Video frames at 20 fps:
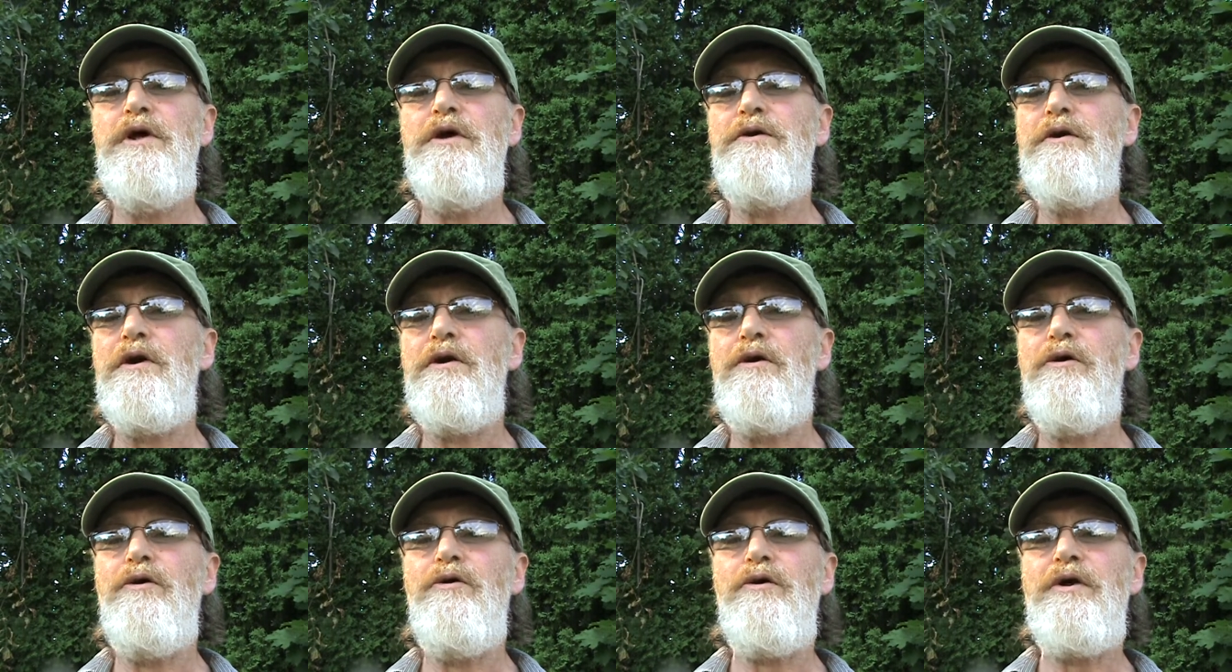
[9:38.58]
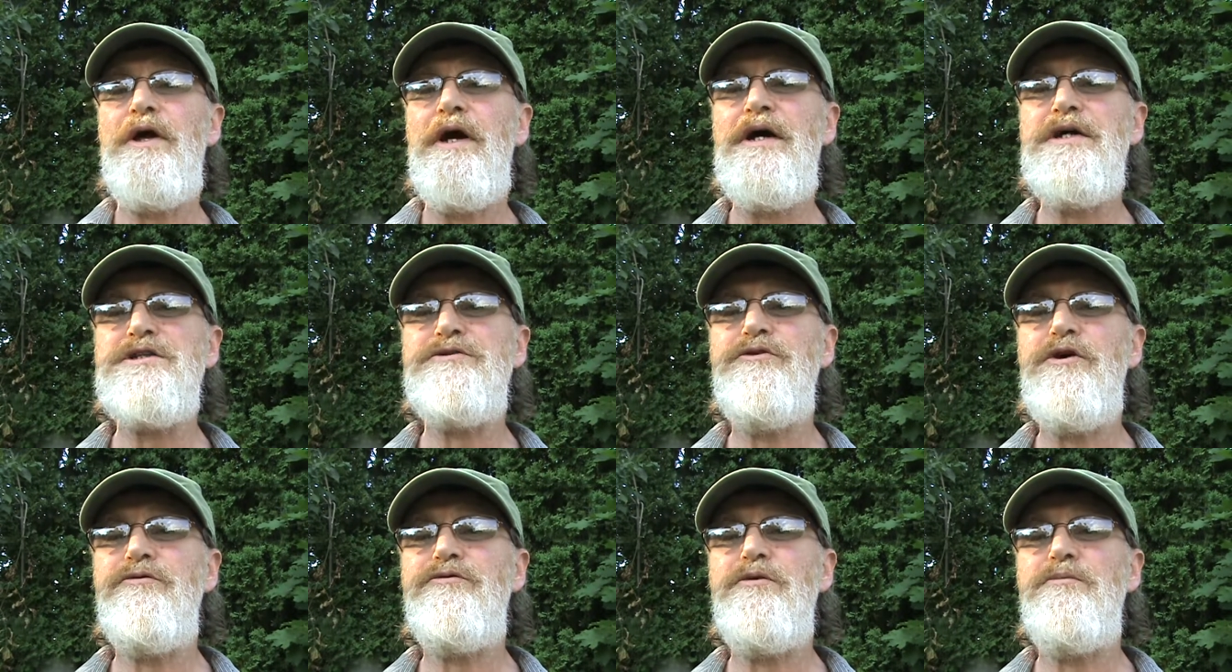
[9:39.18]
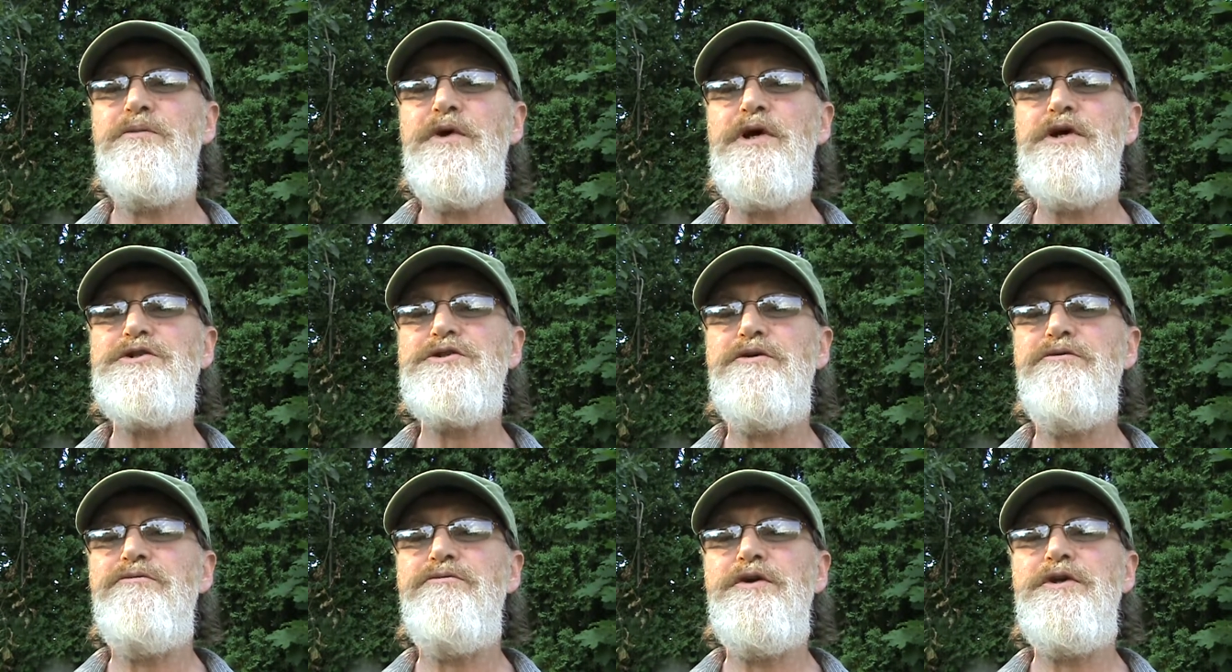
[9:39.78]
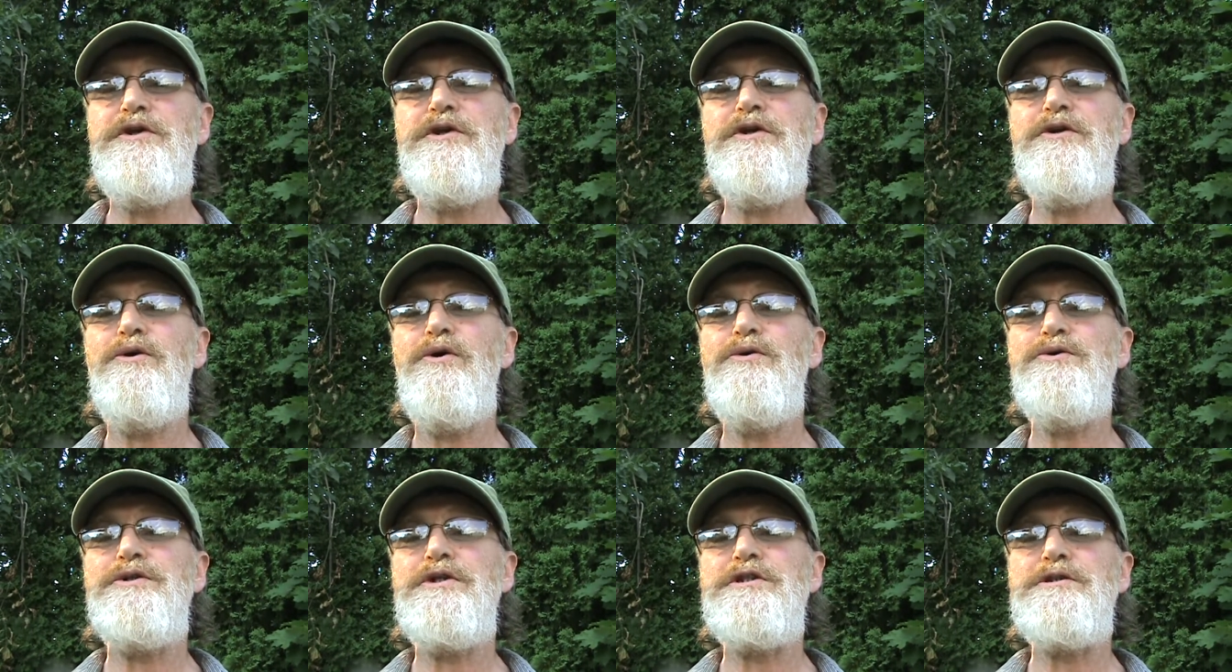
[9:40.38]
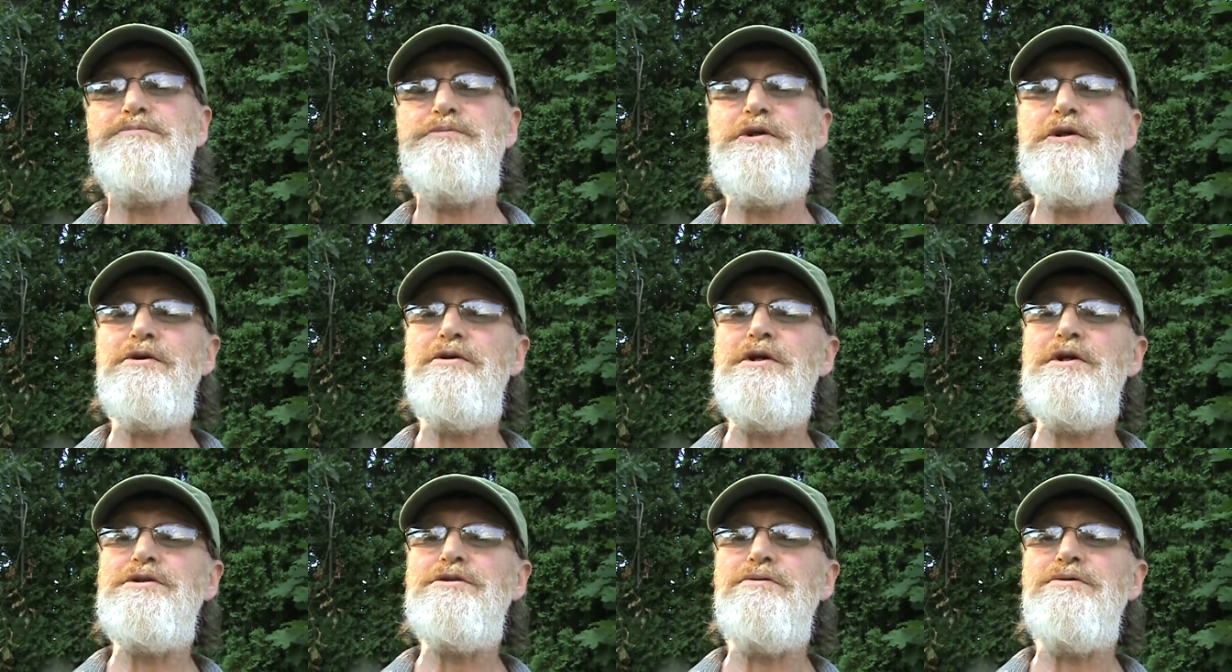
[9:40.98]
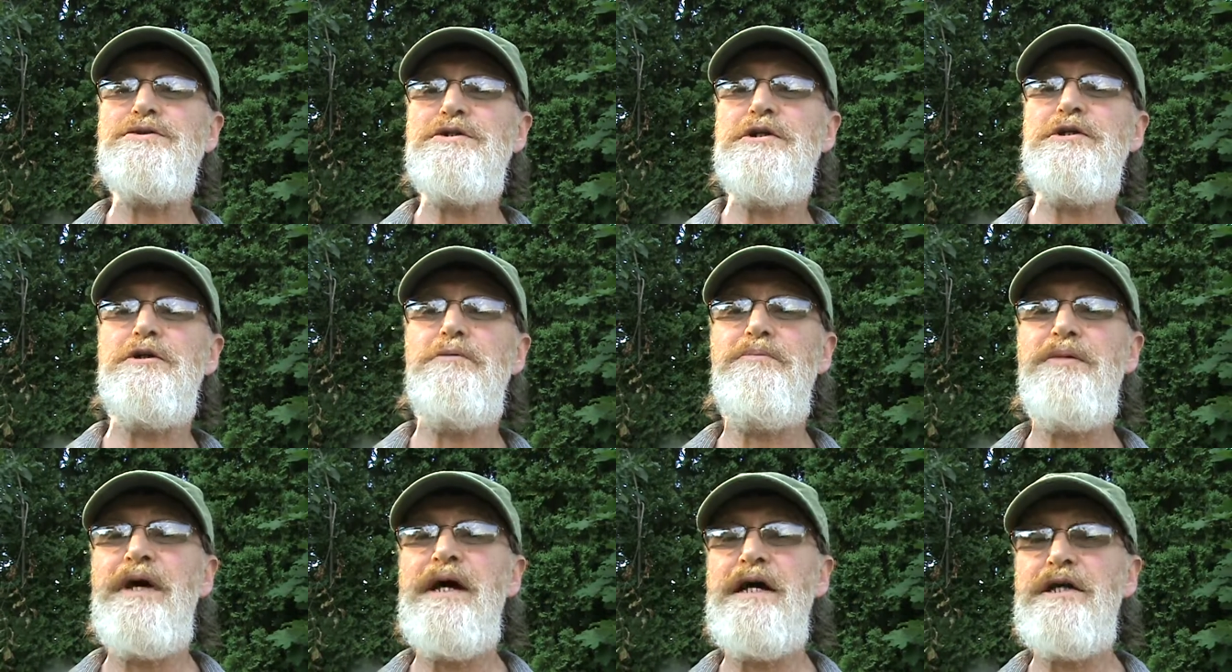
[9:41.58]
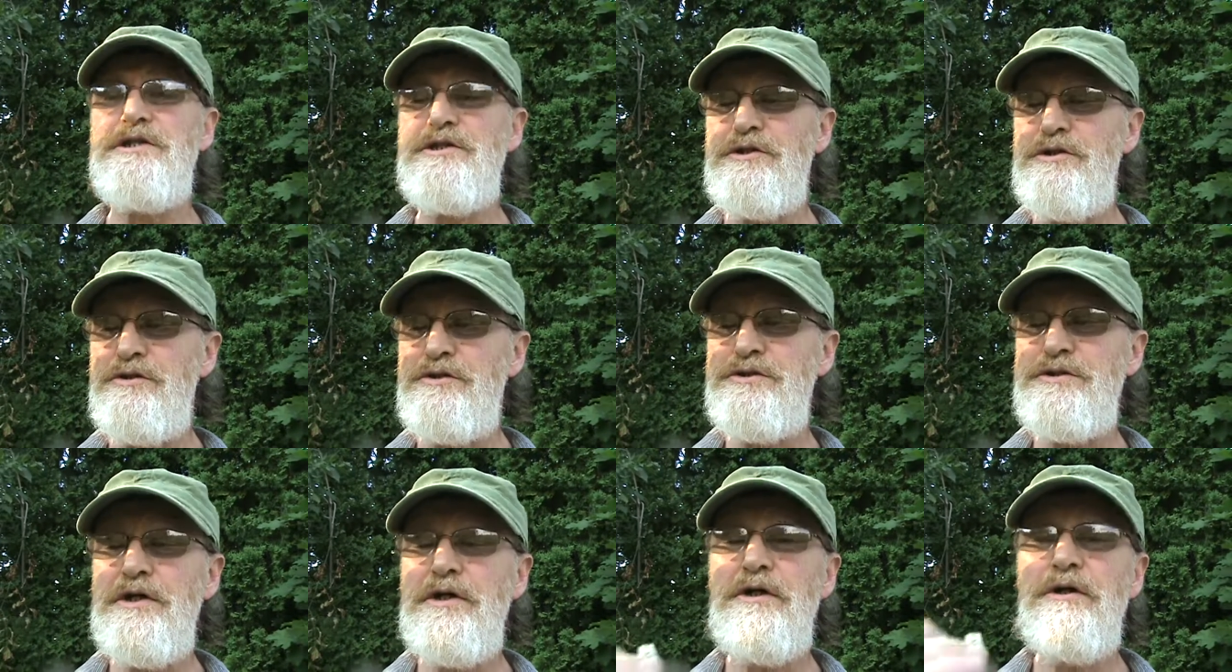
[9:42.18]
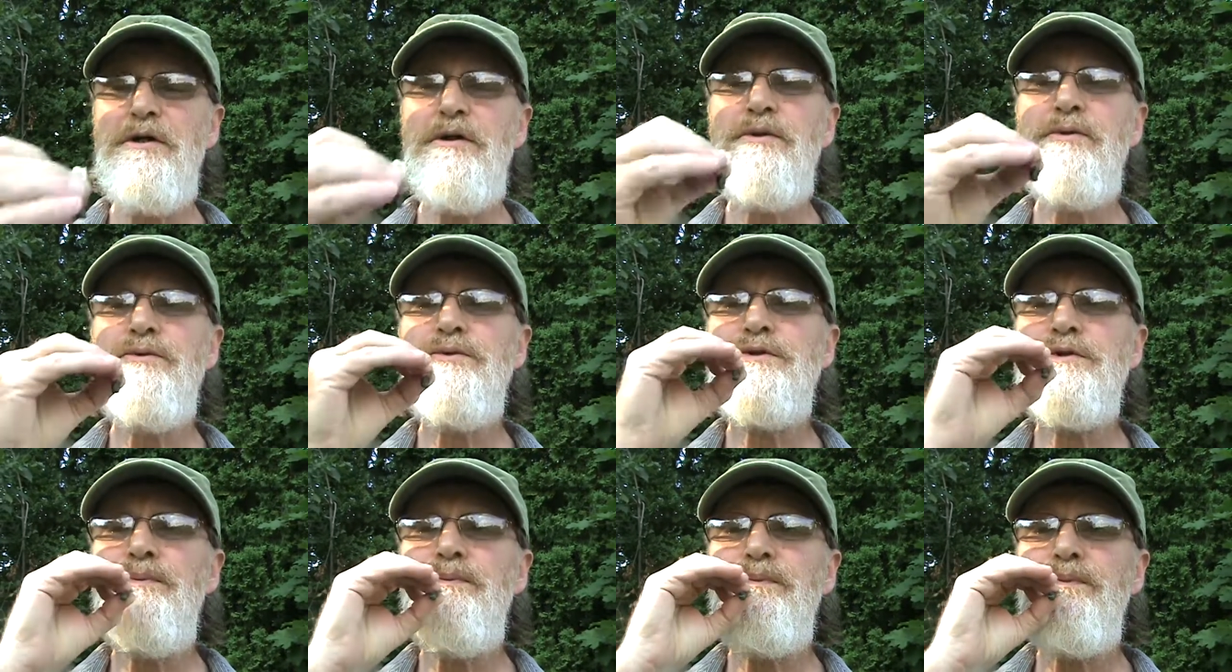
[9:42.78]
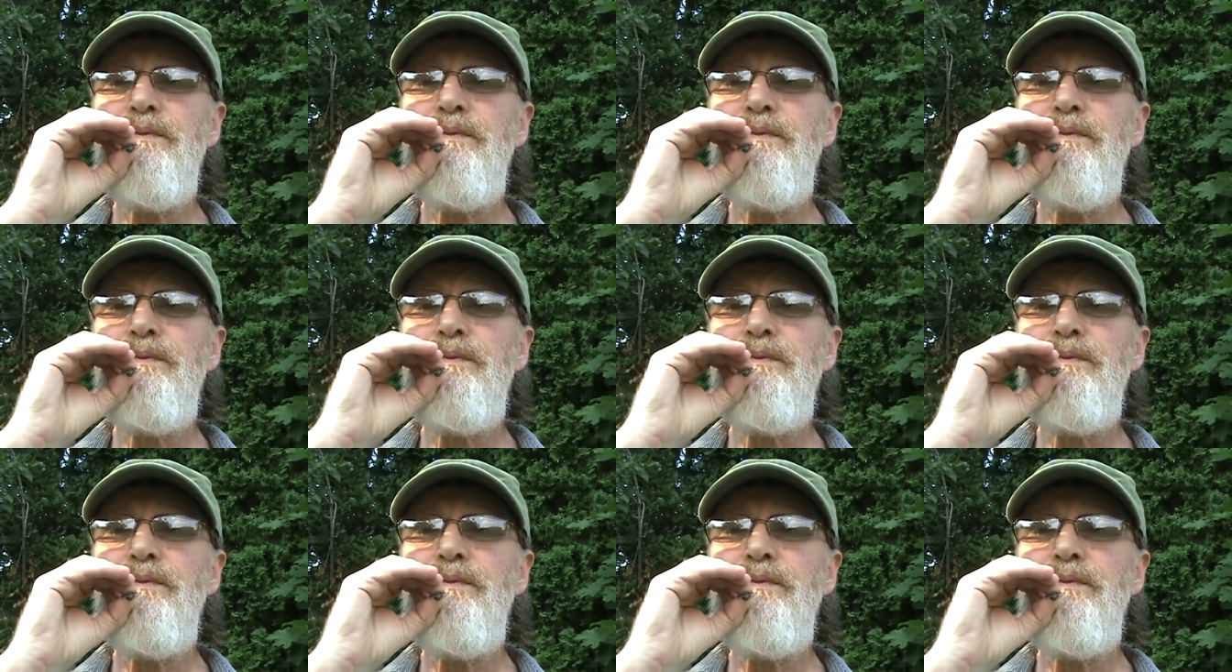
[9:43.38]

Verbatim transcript: Got all kinds of information, videos, experience. You've seen the plants yourselves.